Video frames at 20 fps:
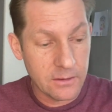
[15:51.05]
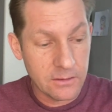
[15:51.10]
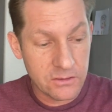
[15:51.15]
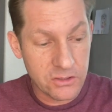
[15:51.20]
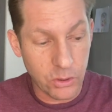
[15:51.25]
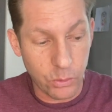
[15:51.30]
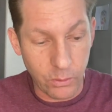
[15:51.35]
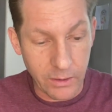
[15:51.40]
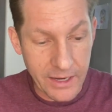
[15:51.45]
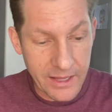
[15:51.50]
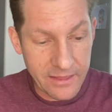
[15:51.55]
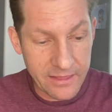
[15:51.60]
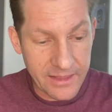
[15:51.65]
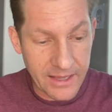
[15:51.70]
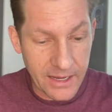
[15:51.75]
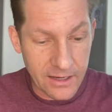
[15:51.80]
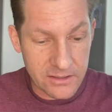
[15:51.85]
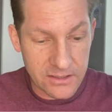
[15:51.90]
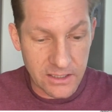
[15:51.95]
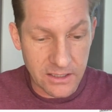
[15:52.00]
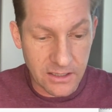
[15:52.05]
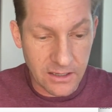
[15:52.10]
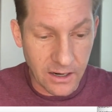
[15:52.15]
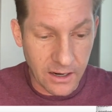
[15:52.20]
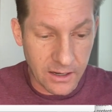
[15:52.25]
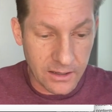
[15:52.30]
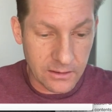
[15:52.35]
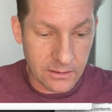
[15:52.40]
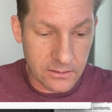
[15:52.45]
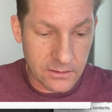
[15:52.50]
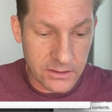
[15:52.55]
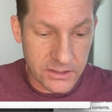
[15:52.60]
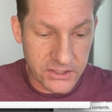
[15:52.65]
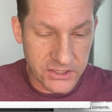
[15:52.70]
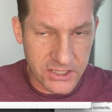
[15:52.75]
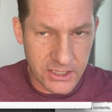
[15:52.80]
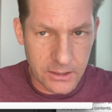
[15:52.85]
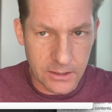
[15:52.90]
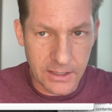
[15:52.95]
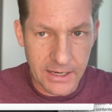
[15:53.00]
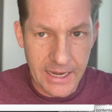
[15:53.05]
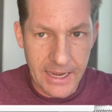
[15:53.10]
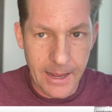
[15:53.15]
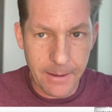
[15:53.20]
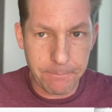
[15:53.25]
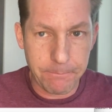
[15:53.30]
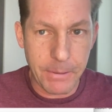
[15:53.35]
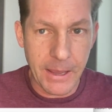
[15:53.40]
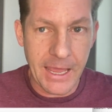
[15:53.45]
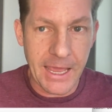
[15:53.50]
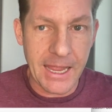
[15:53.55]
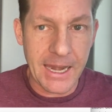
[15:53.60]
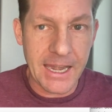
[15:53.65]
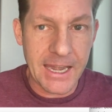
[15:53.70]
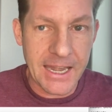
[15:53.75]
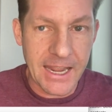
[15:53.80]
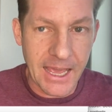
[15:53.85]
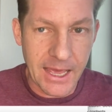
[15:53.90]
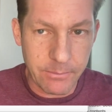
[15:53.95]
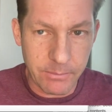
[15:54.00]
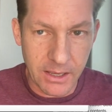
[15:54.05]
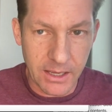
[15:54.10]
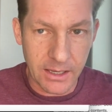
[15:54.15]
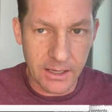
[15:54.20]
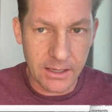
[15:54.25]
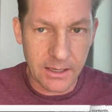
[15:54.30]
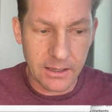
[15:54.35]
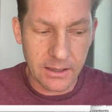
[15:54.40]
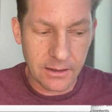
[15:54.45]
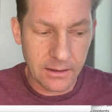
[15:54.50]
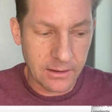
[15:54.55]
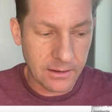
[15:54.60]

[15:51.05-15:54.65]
$20,000 during a pandemic.